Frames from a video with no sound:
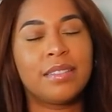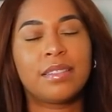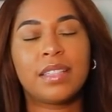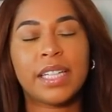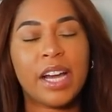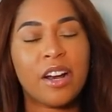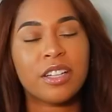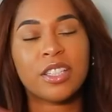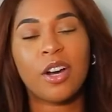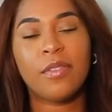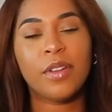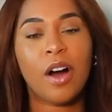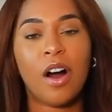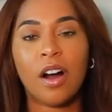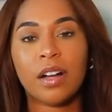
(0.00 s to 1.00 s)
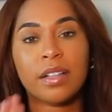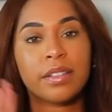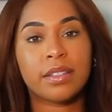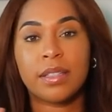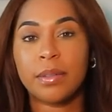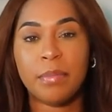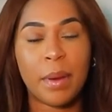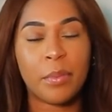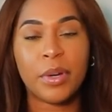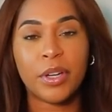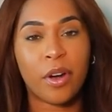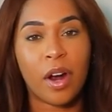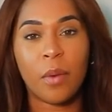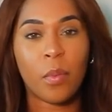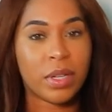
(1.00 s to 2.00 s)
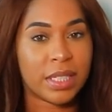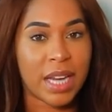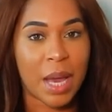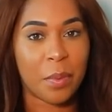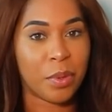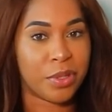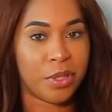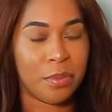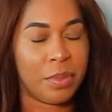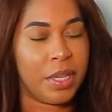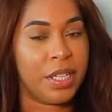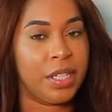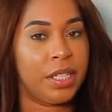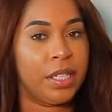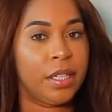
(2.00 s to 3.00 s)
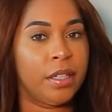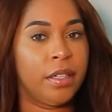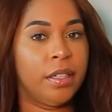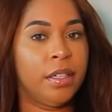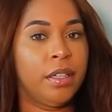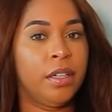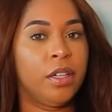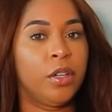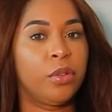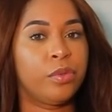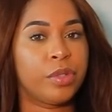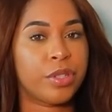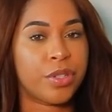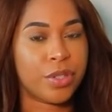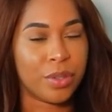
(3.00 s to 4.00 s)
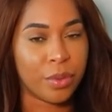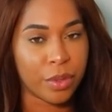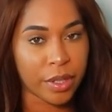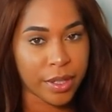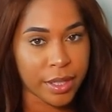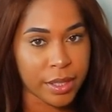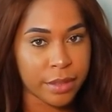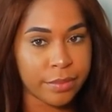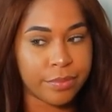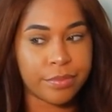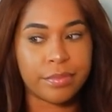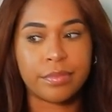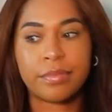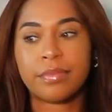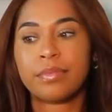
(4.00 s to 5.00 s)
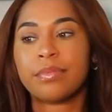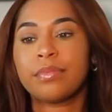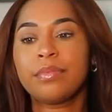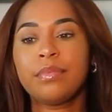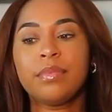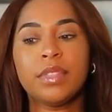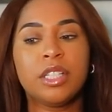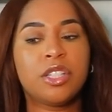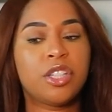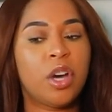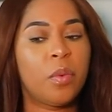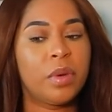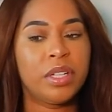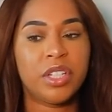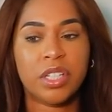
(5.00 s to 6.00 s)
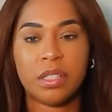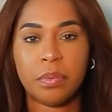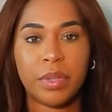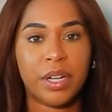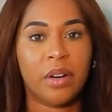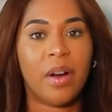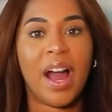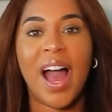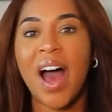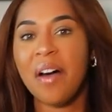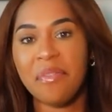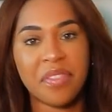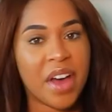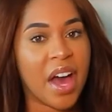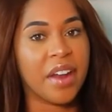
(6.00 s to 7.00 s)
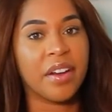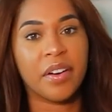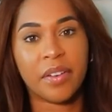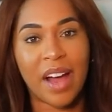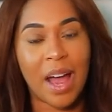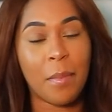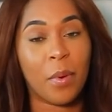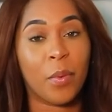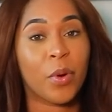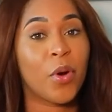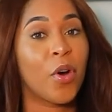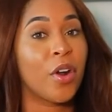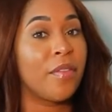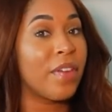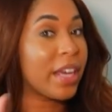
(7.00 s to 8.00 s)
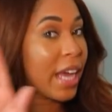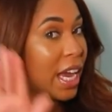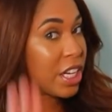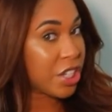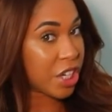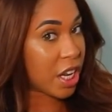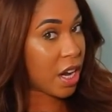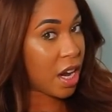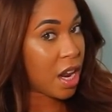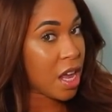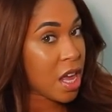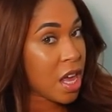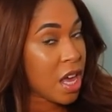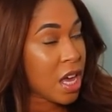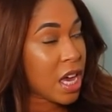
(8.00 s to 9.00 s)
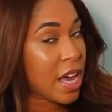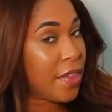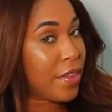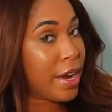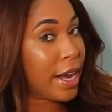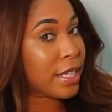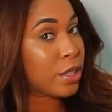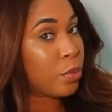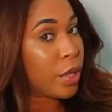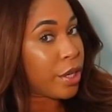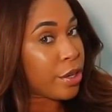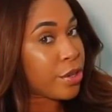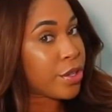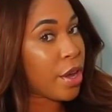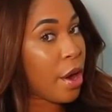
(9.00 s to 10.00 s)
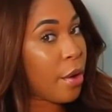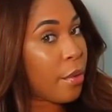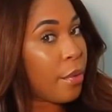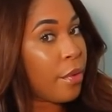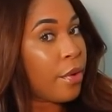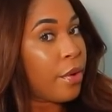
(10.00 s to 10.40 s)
The Carousel vlog, the memory card wasn't able to be restored, so we don't have that, okay? But we're going on vacation in the next week or so,